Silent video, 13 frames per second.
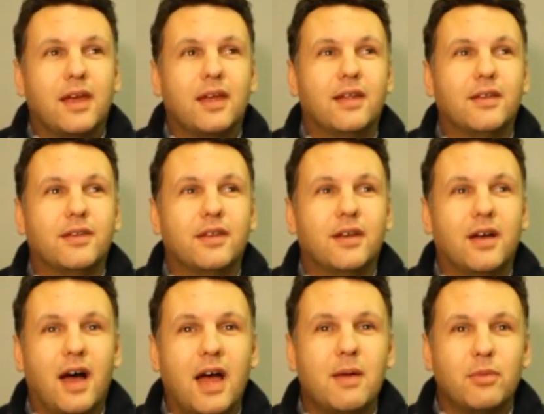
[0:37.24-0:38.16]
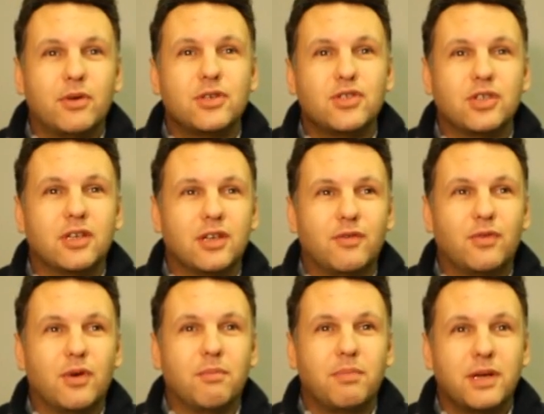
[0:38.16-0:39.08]
And I'm originally
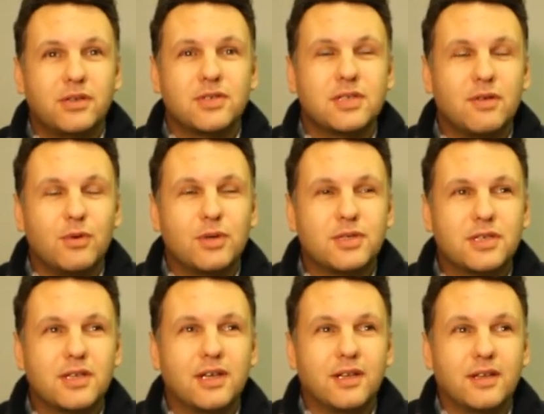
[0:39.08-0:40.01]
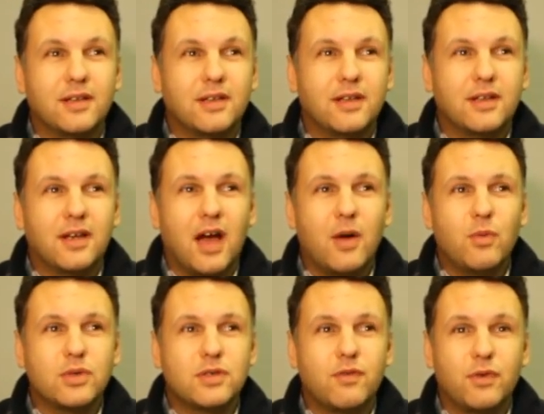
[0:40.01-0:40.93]
from Petrozavodsk, and I
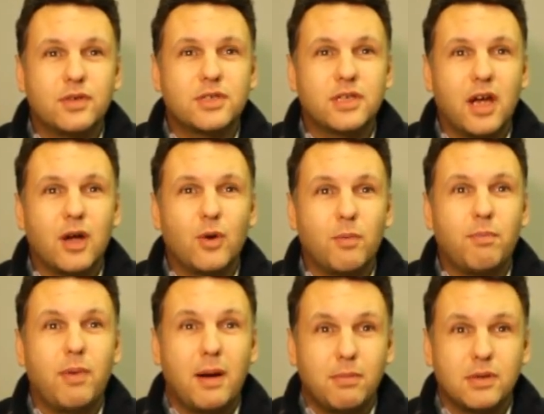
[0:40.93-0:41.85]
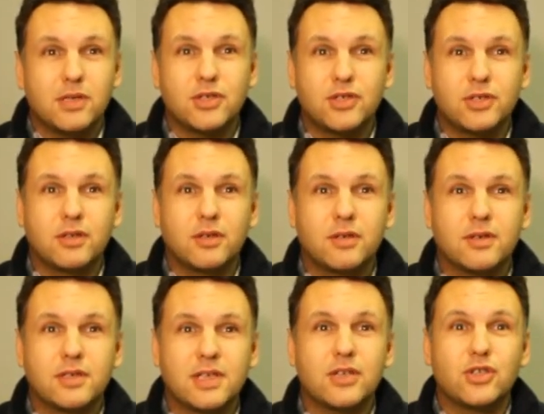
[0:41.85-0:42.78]
was the first guy who published
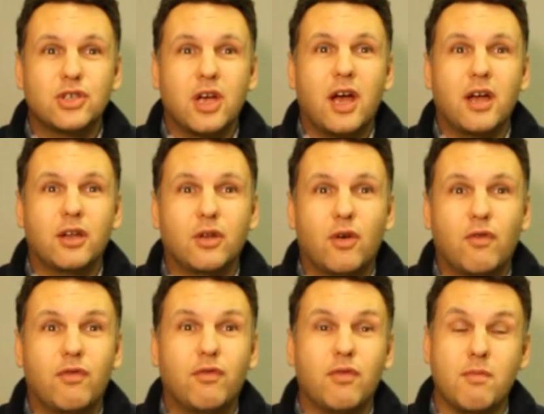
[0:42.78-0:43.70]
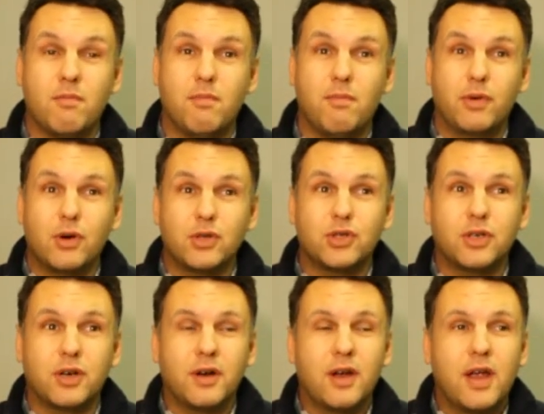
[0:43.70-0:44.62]
such kind of
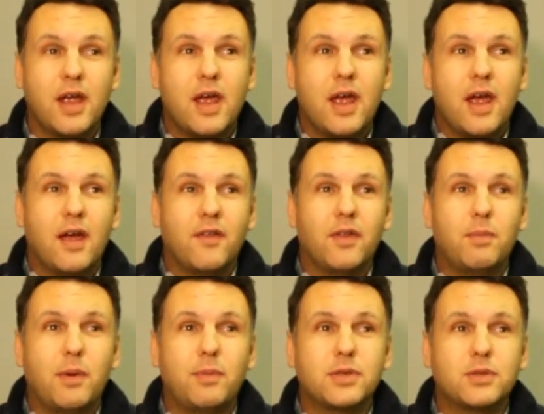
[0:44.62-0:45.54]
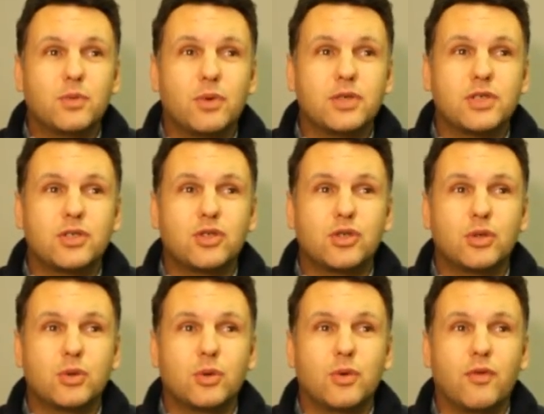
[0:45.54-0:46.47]
brochure. And the purpose was
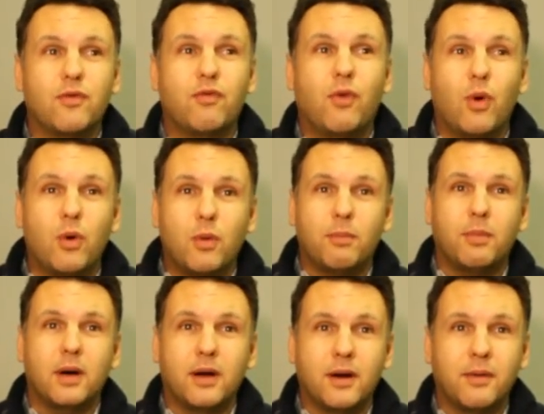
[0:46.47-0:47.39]
to form